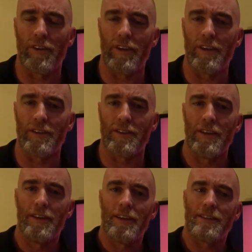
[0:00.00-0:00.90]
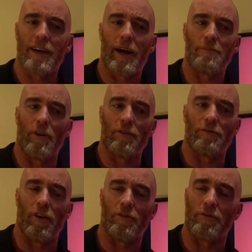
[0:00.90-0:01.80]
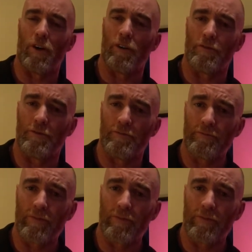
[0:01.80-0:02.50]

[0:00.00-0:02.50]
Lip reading: these type of